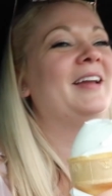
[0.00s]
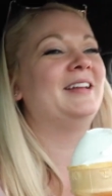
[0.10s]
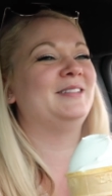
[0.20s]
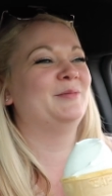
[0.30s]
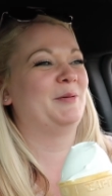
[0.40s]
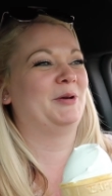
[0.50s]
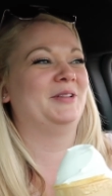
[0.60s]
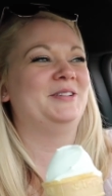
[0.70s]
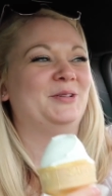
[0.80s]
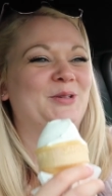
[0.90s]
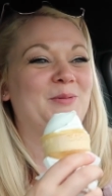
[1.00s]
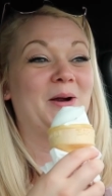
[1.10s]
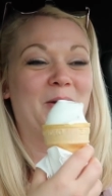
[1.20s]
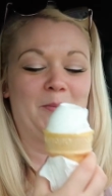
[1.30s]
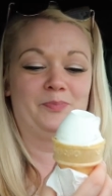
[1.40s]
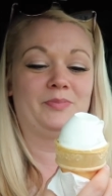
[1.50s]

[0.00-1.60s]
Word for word: Okay, it's not my birthday till tomorrow.